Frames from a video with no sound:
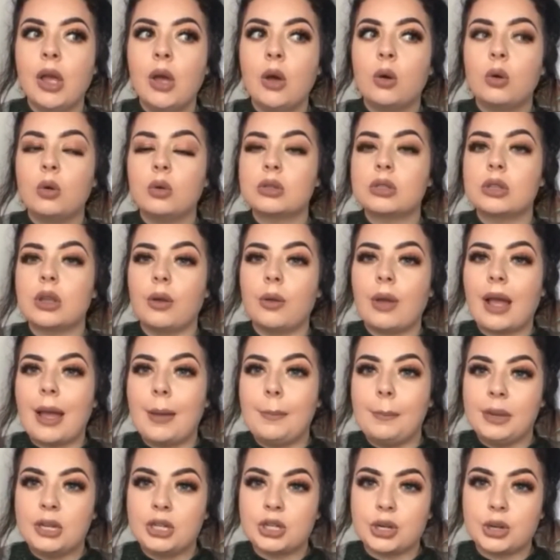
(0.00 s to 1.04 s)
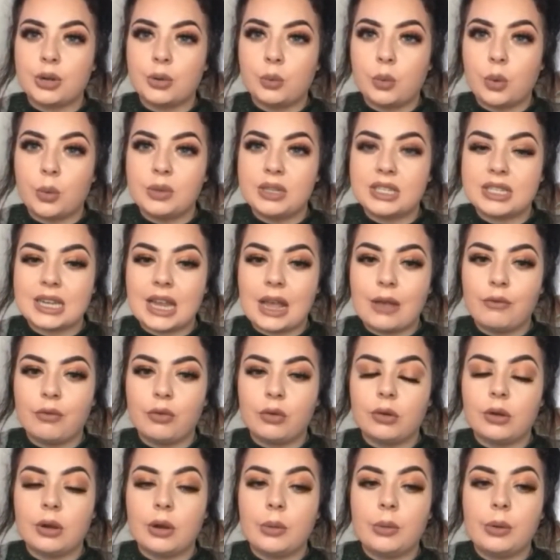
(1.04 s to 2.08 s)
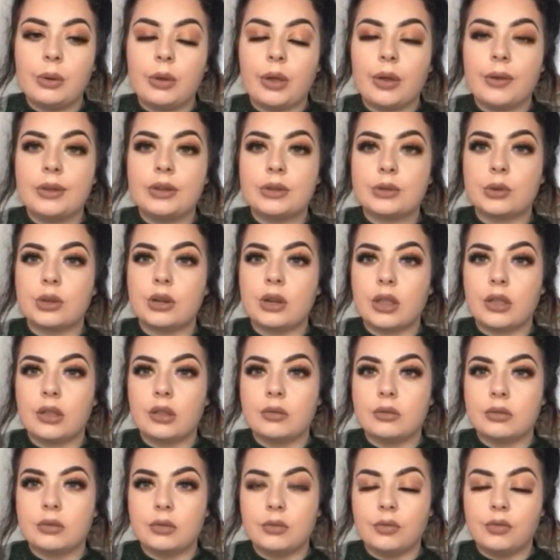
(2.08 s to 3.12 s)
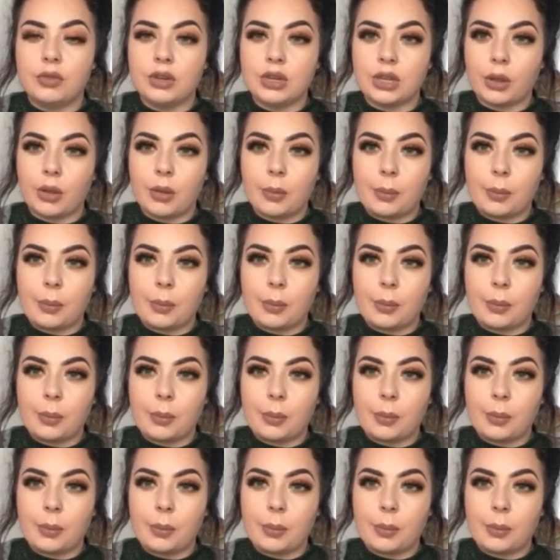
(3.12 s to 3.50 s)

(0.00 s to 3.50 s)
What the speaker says: Also our mission and what we stand for, I will go into another video